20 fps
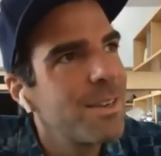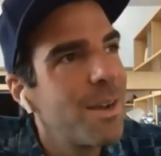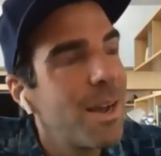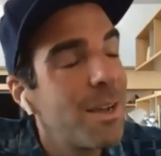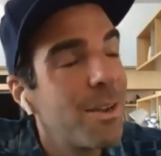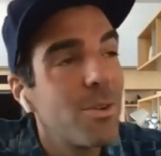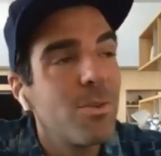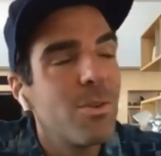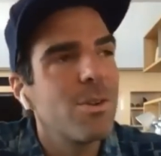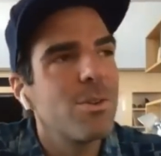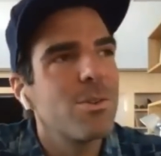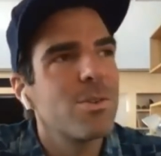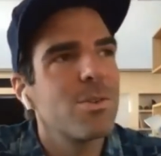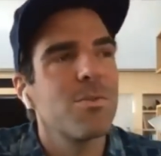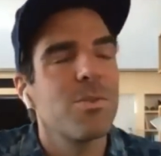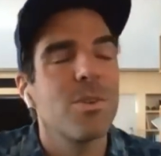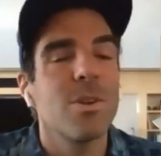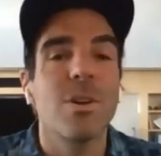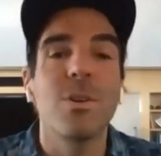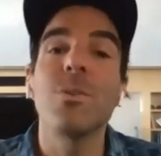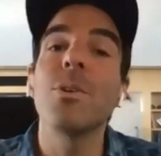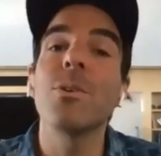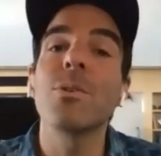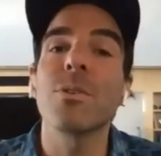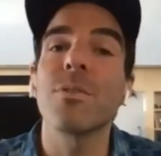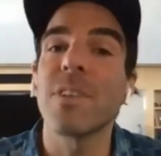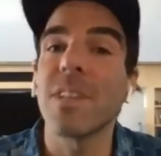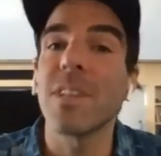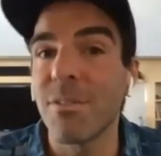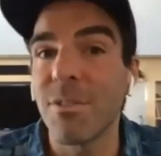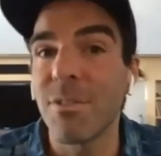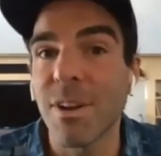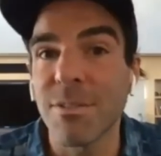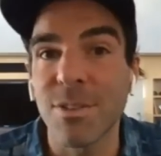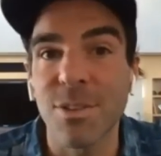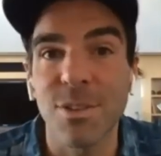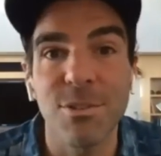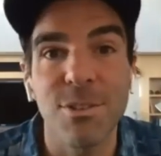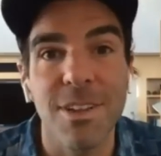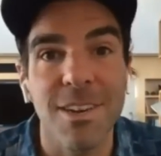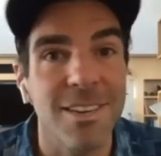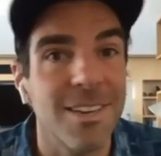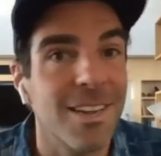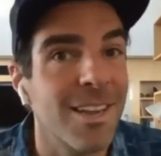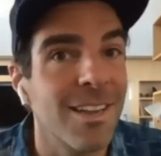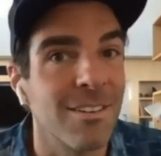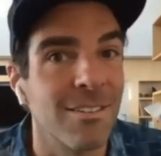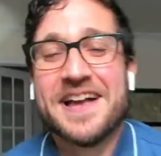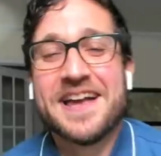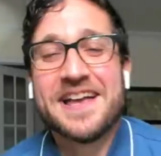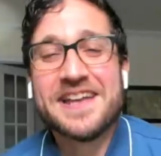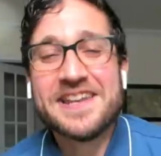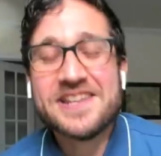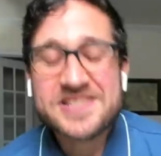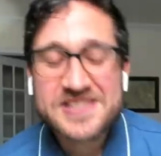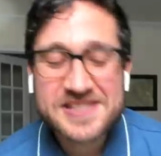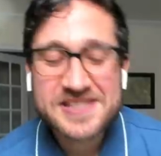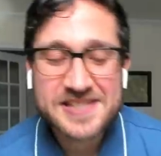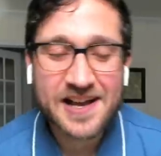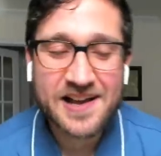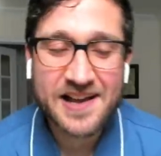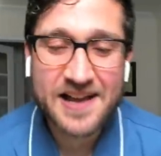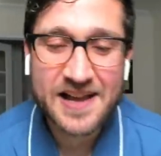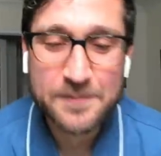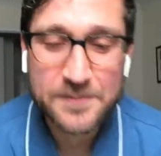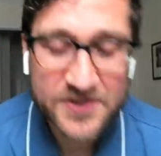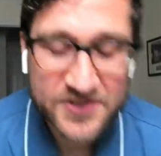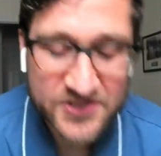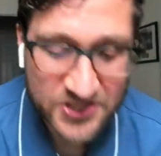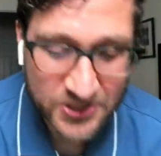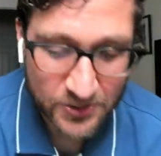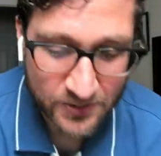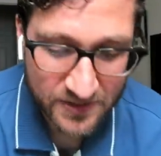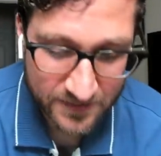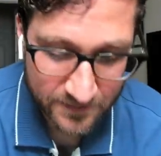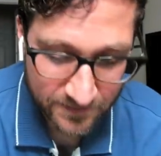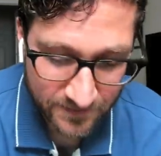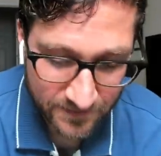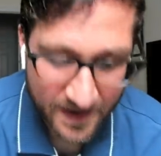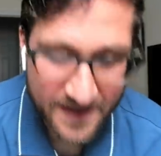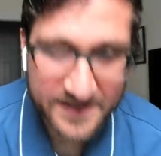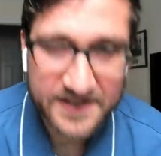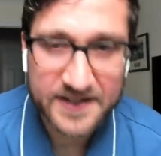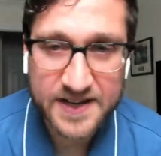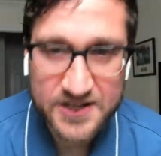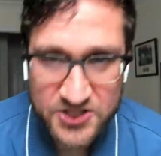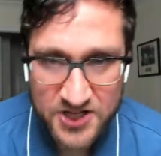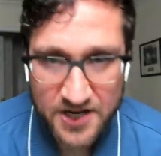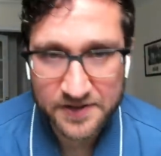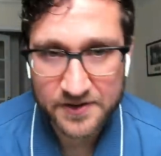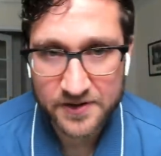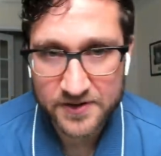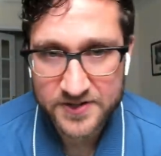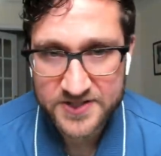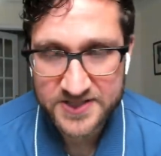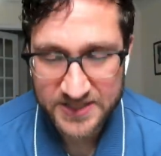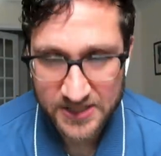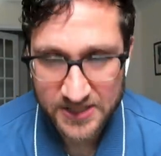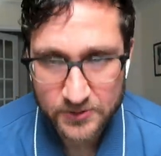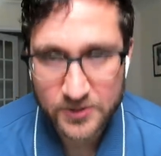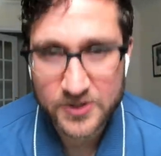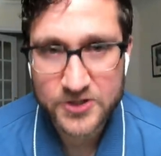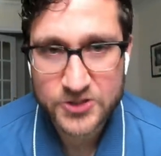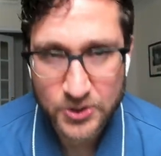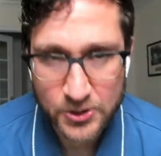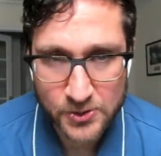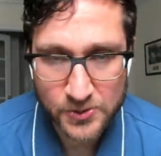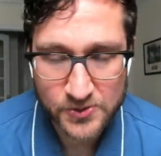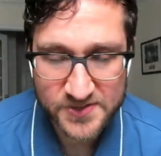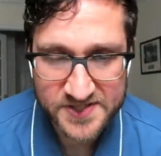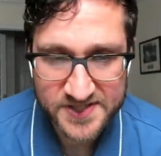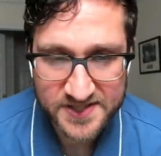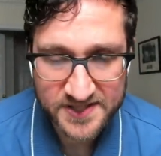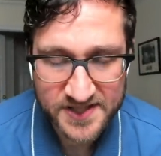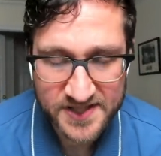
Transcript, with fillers: Who knows if I'll ever have to do that again. It is time to confide in each other secret truths.